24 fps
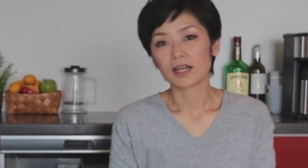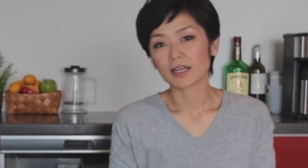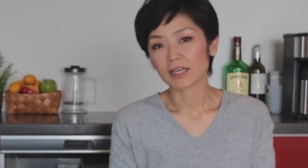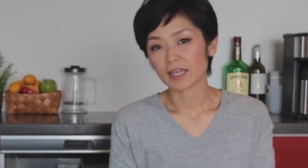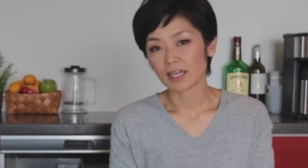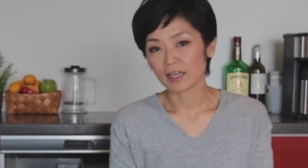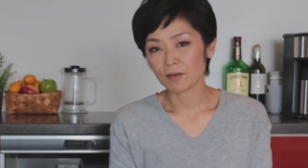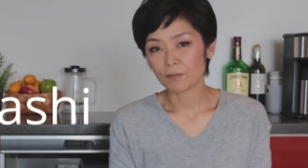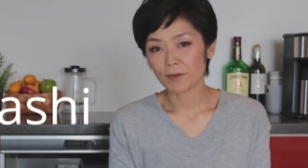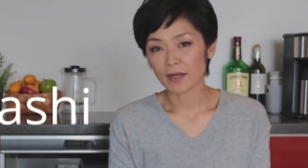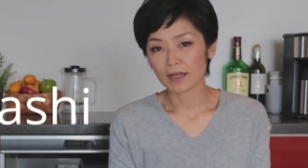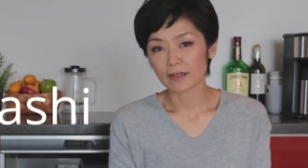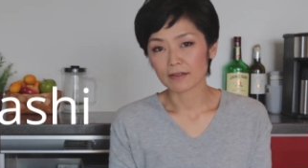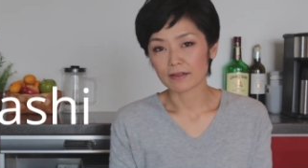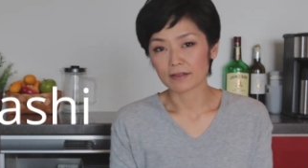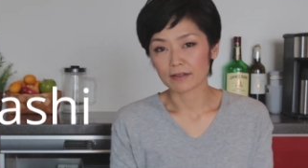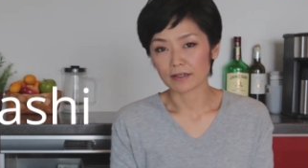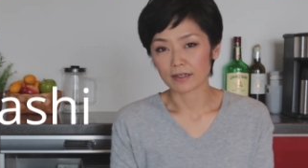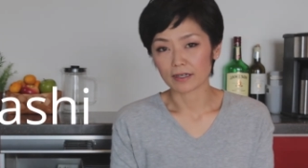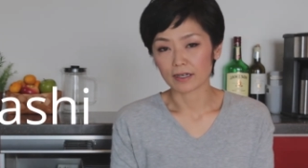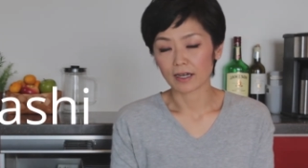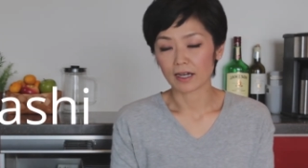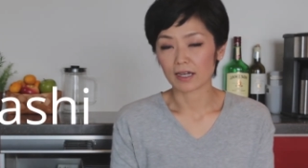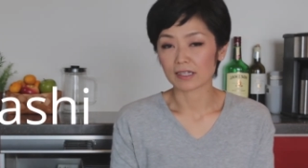
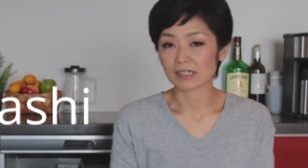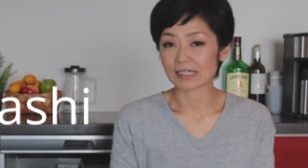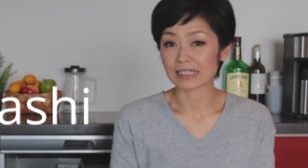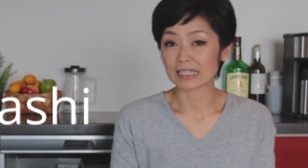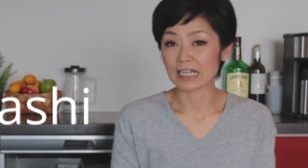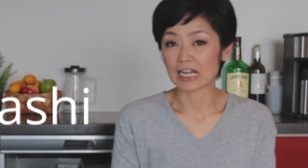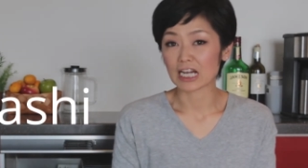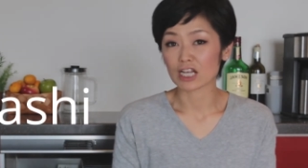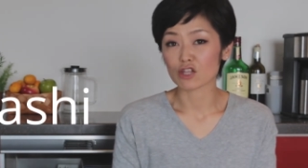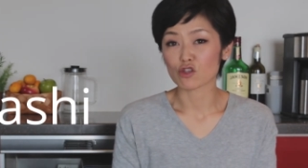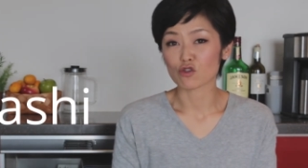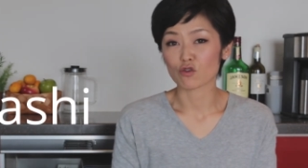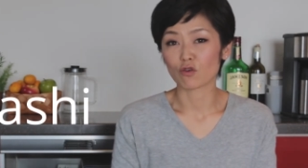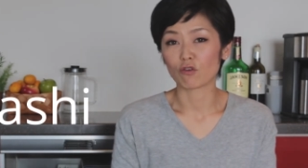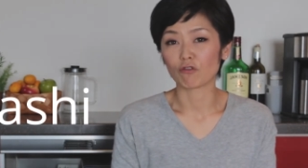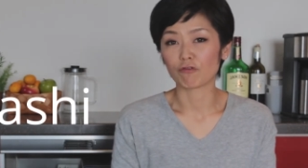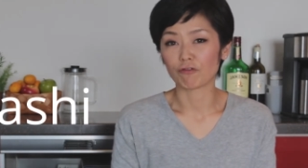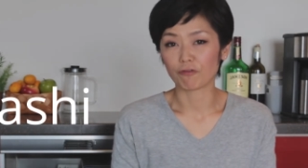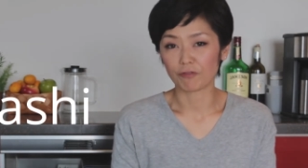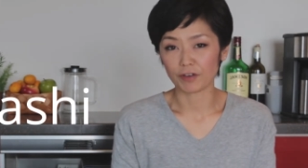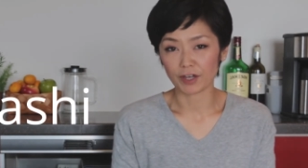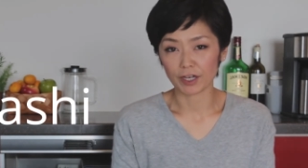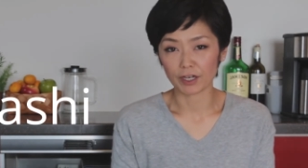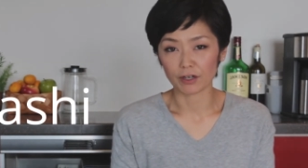Kibashi has a
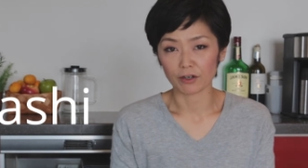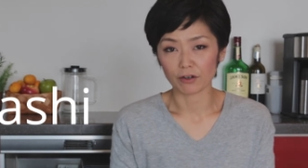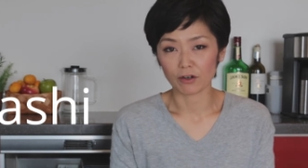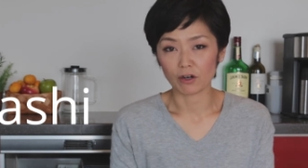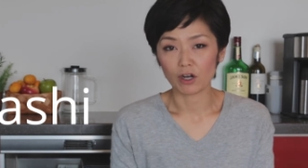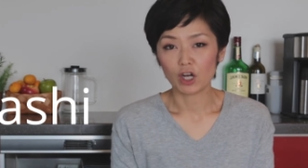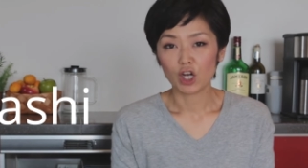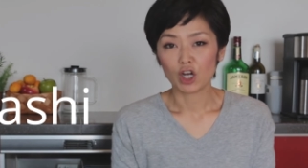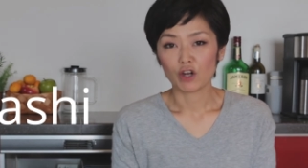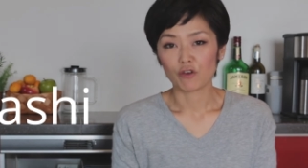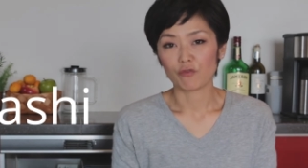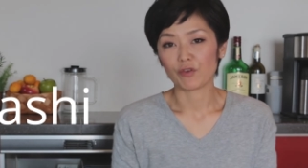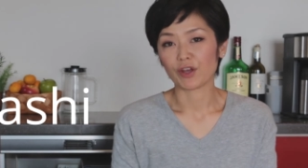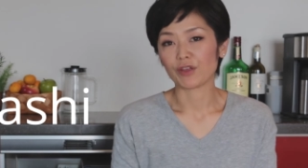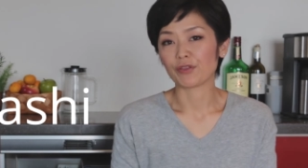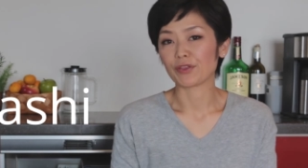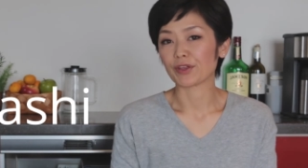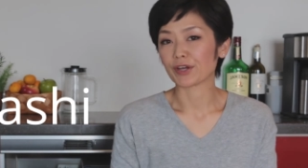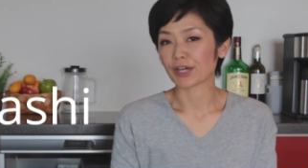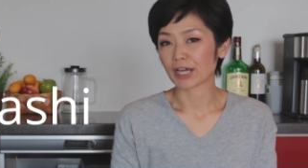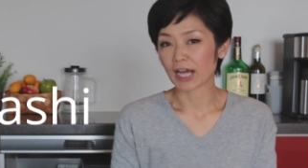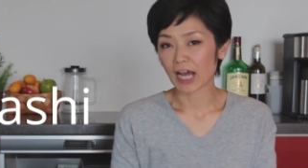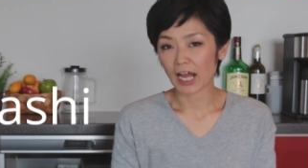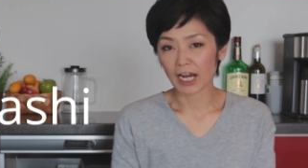natural feel with
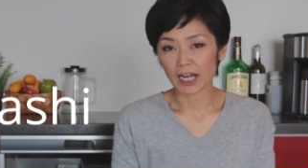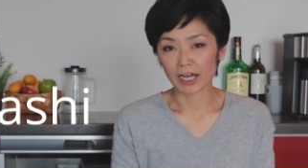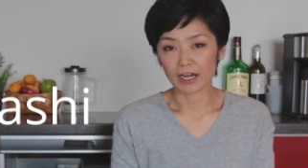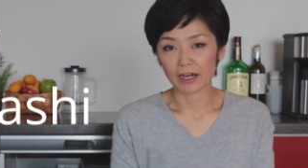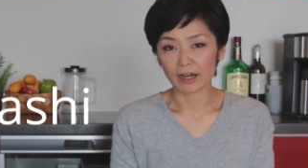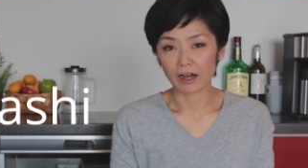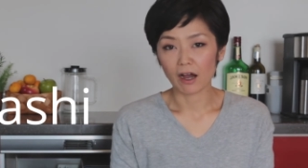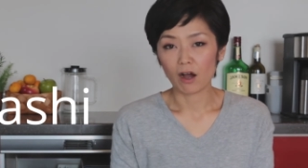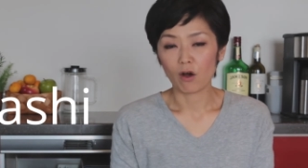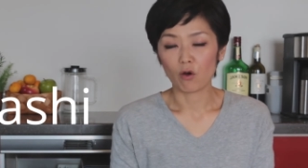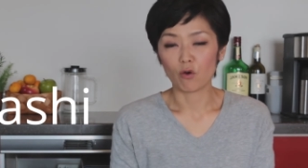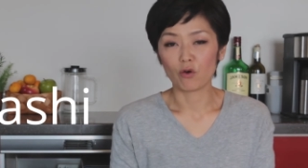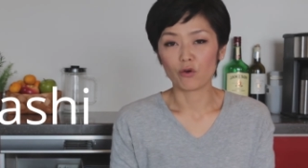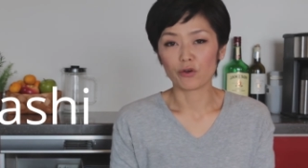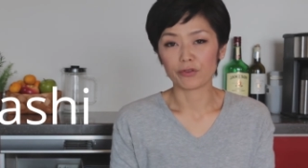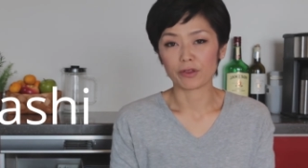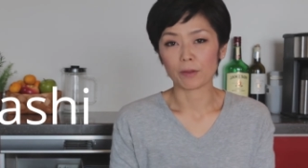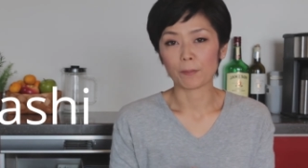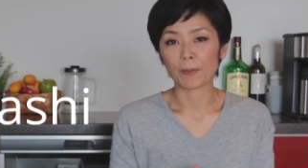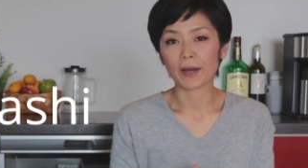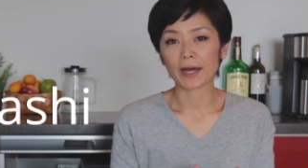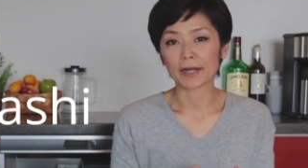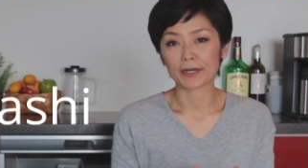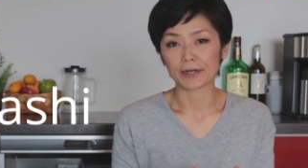the color or
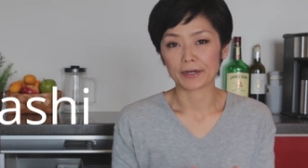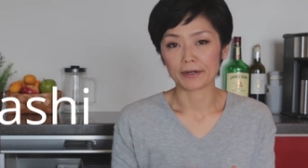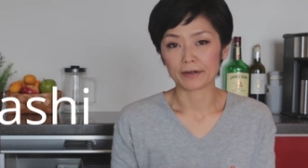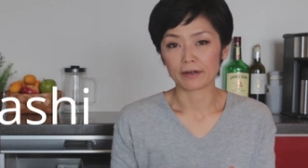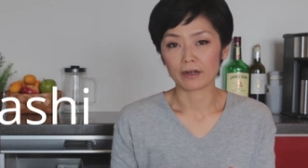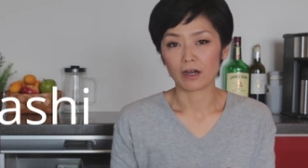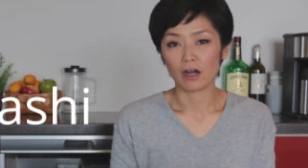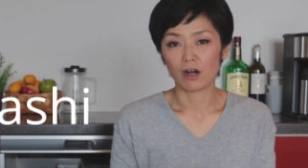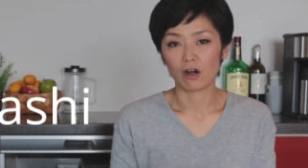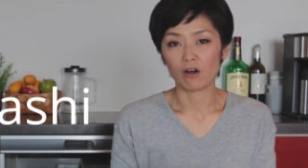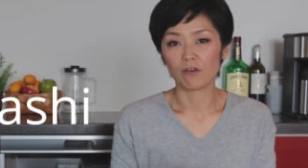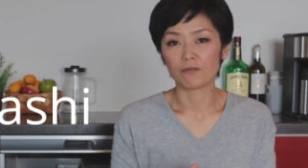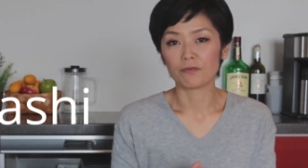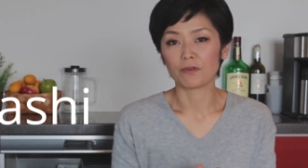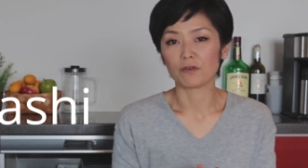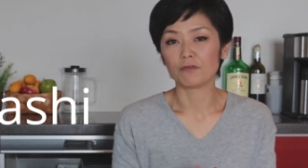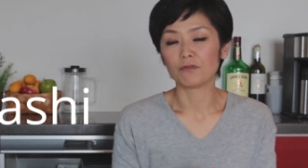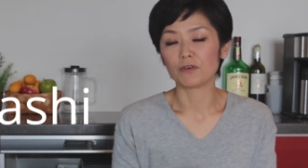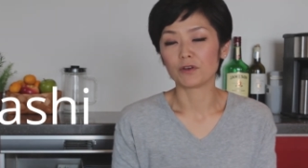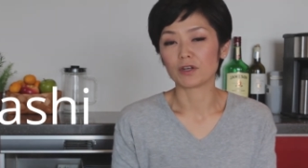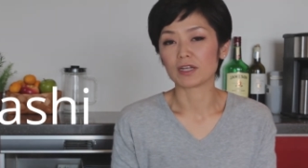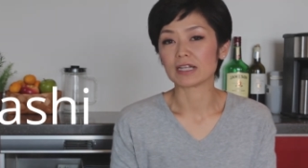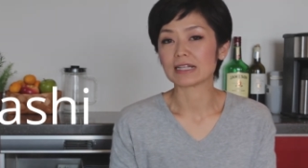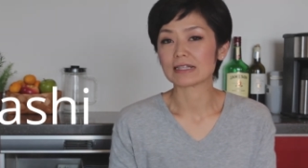the pattern of the
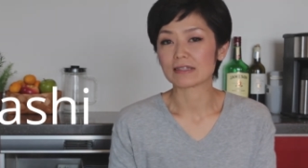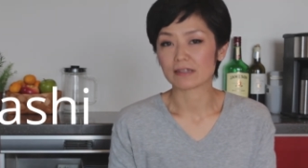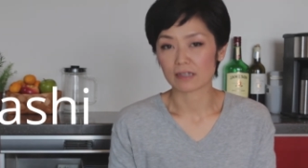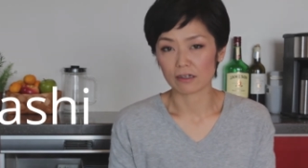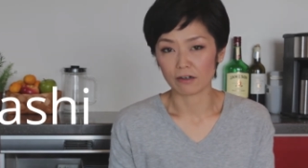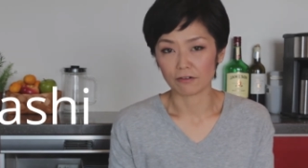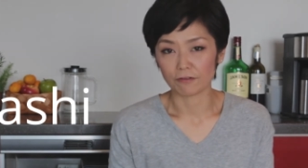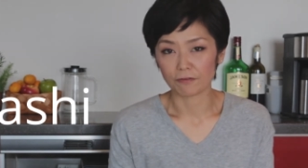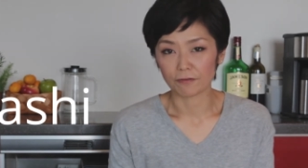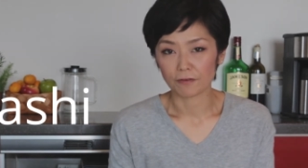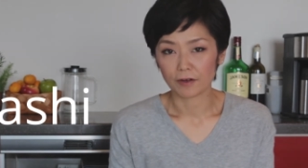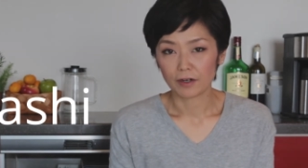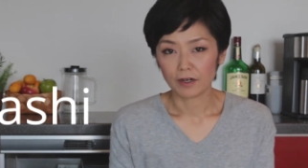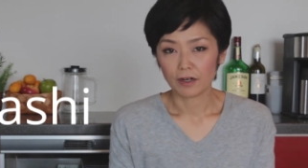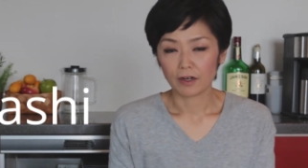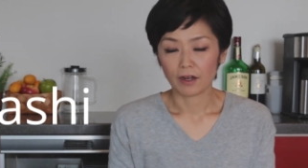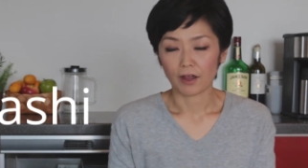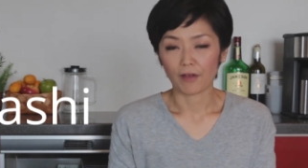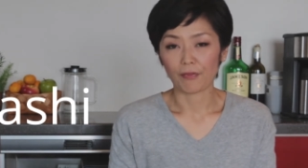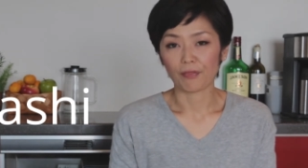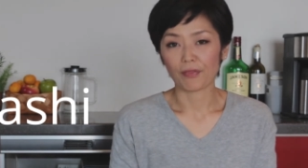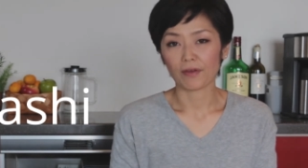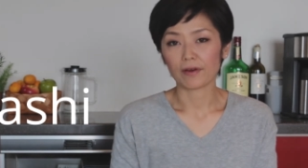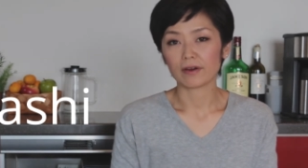wood itself,
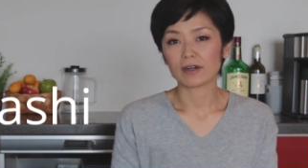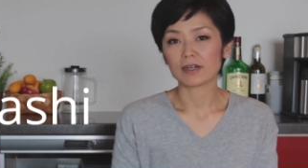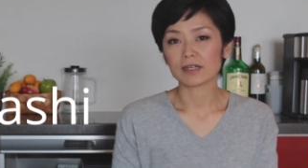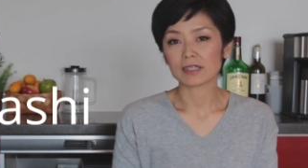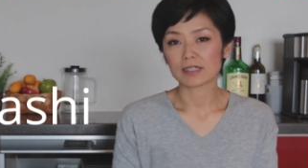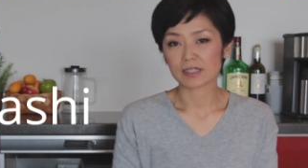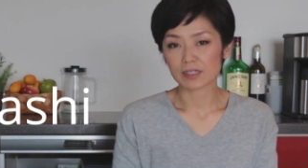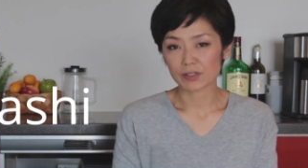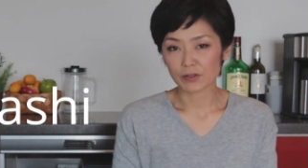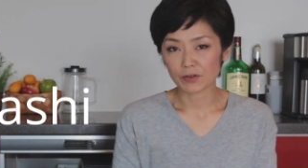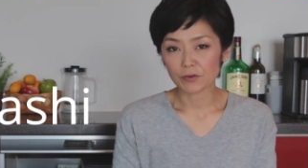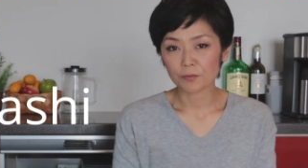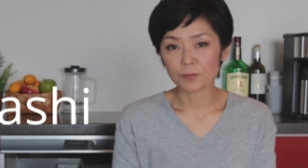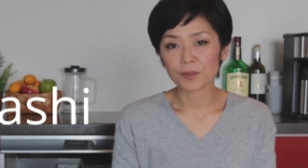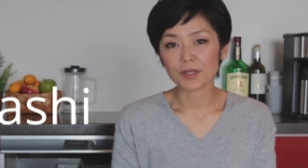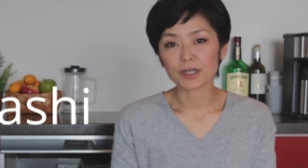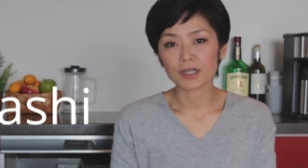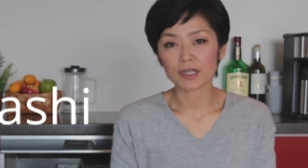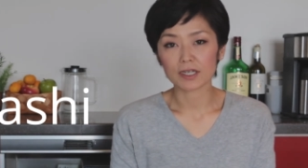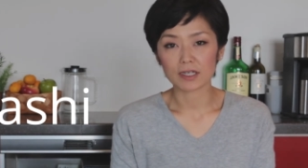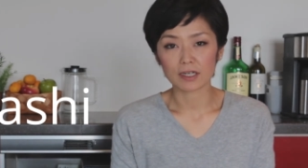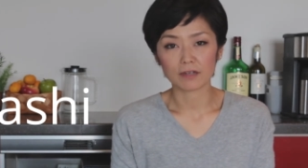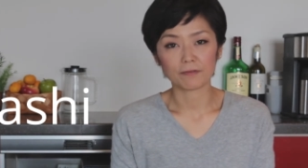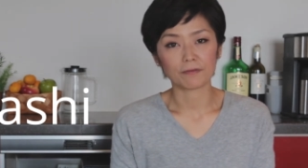and there are so
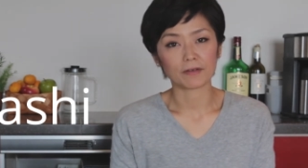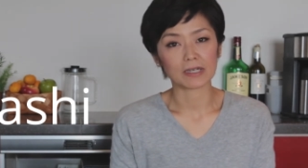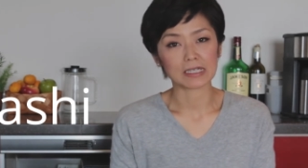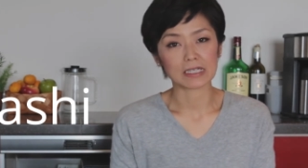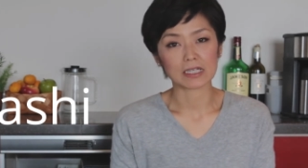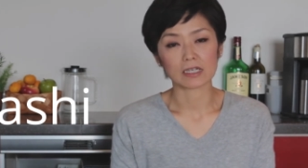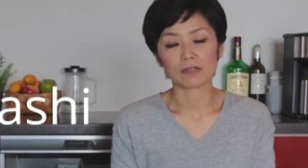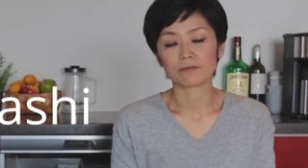many different